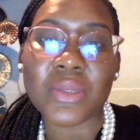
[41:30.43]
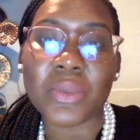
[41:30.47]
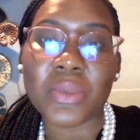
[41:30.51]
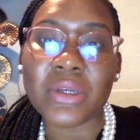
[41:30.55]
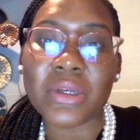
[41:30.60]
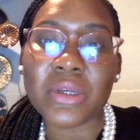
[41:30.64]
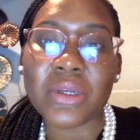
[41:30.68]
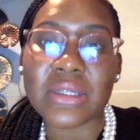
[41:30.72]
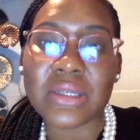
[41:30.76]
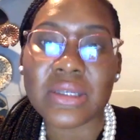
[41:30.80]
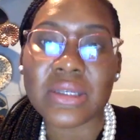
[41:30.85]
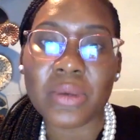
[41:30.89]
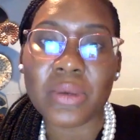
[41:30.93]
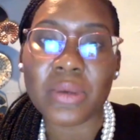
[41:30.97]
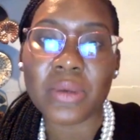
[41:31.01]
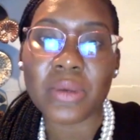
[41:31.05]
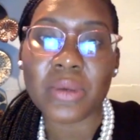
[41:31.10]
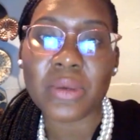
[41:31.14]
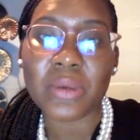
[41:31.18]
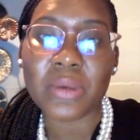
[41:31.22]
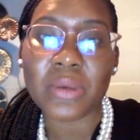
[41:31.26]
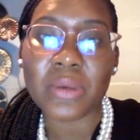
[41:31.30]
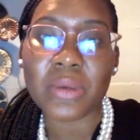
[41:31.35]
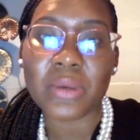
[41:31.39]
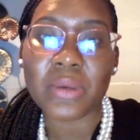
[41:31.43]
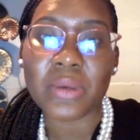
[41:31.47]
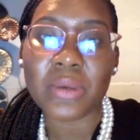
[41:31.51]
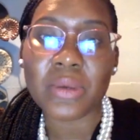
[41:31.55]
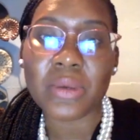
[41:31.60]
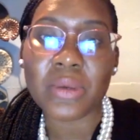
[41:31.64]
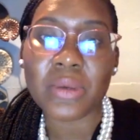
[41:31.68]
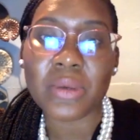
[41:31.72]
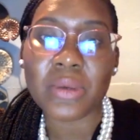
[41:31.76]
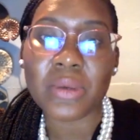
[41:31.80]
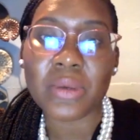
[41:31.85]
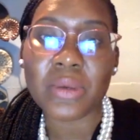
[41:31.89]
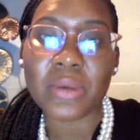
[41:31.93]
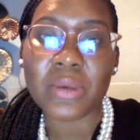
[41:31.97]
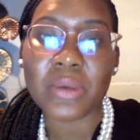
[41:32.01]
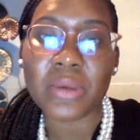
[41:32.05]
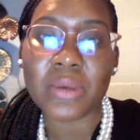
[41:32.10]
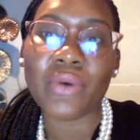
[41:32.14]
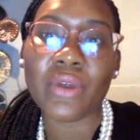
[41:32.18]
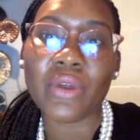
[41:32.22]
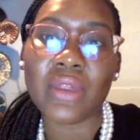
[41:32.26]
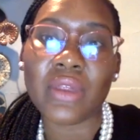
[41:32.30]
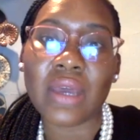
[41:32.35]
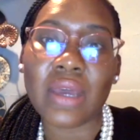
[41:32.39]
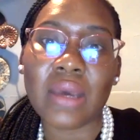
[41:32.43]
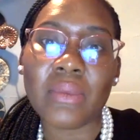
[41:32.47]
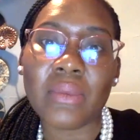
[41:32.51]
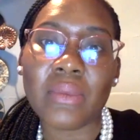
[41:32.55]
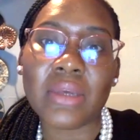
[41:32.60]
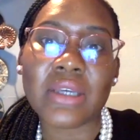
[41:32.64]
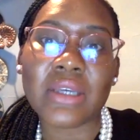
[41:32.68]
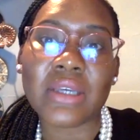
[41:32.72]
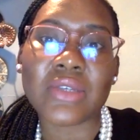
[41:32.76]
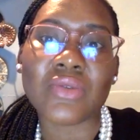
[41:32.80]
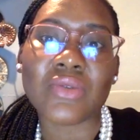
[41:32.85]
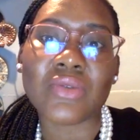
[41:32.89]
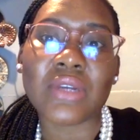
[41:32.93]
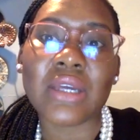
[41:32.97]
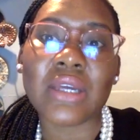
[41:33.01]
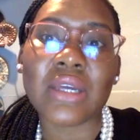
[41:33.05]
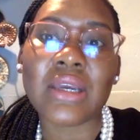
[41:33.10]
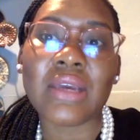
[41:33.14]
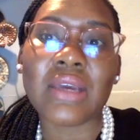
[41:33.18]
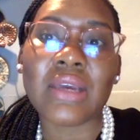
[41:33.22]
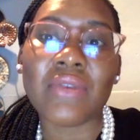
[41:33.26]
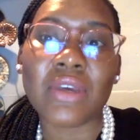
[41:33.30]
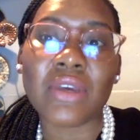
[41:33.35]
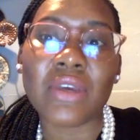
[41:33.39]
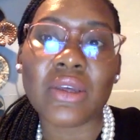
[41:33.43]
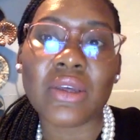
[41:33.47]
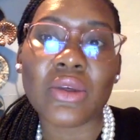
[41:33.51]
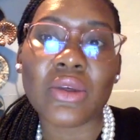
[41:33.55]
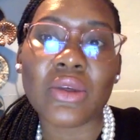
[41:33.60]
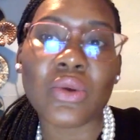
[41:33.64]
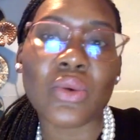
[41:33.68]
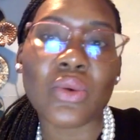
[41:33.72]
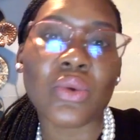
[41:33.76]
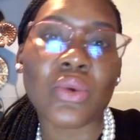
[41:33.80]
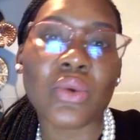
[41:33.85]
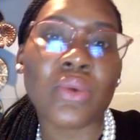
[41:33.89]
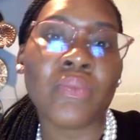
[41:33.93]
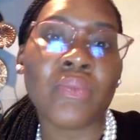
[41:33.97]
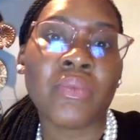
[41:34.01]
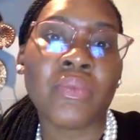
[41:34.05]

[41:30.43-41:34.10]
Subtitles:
Principal who went before them, is really giving you